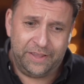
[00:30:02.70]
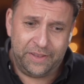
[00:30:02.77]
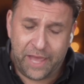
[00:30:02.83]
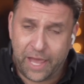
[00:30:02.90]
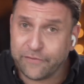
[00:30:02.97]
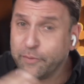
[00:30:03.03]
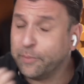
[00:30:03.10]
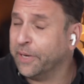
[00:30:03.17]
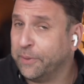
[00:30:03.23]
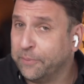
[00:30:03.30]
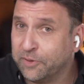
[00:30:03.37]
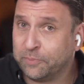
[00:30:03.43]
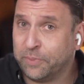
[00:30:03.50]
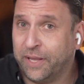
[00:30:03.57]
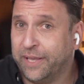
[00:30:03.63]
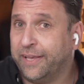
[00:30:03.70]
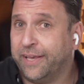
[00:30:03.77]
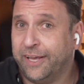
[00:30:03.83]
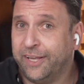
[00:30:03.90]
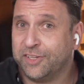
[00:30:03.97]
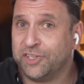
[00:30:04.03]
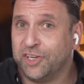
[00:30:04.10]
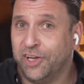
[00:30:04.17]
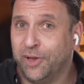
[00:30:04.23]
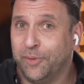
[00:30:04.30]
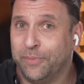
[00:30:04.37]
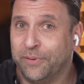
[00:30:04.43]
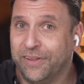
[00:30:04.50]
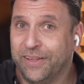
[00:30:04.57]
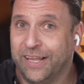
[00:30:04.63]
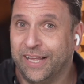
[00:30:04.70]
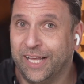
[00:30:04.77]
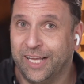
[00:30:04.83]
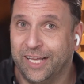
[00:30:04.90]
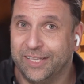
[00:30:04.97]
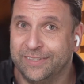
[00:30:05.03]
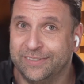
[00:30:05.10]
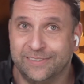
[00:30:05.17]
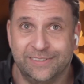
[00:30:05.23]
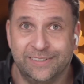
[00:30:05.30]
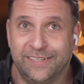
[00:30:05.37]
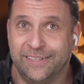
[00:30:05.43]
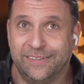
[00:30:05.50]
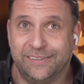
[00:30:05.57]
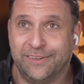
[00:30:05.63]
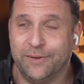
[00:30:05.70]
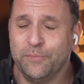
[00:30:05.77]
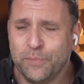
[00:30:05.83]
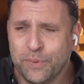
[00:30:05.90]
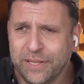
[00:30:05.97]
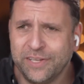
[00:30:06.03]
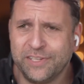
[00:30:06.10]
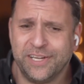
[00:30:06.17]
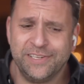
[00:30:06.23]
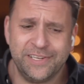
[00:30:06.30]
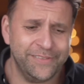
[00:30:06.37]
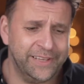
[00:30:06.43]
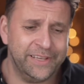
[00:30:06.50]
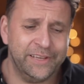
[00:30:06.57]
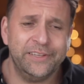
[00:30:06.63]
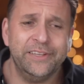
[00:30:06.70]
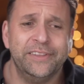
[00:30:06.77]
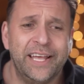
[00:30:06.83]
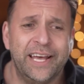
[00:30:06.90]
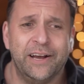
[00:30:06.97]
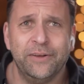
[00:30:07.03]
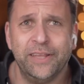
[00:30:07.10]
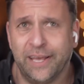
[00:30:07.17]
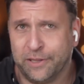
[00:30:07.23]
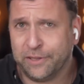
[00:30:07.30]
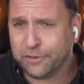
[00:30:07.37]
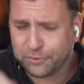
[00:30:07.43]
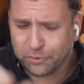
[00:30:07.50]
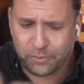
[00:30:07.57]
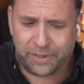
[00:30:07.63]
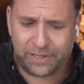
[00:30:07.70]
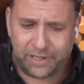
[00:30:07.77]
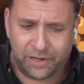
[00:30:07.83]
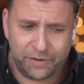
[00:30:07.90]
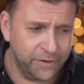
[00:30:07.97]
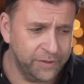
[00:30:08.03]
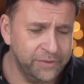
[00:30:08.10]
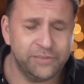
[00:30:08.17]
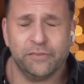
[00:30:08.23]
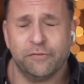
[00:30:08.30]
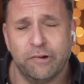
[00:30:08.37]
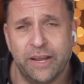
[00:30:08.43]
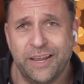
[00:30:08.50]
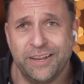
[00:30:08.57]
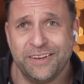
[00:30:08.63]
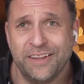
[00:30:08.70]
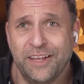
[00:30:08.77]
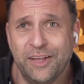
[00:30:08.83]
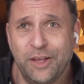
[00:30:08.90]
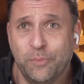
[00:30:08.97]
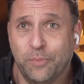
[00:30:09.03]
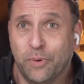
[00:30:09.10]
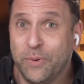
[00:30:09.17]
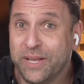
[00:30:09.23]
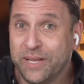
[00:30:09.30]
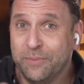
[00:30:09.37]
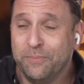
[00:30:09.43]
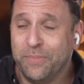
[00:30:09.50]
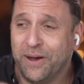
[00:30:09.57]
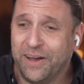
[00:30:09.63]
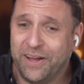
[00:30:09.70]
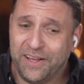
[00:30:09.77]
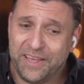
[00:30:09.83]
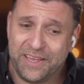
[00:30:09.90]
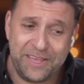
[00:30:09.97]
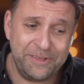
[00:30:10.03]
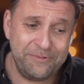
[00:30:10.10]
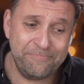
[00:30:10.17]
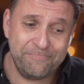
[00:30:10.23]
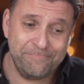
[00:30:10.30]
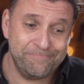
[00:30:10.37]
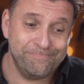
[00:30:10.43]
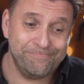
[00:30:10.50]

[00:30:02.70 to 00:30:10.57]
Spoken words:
and everybody was playing catch up, and it completely changed everything. And now, yeah, you talk about the iPhones are great, but we can buy,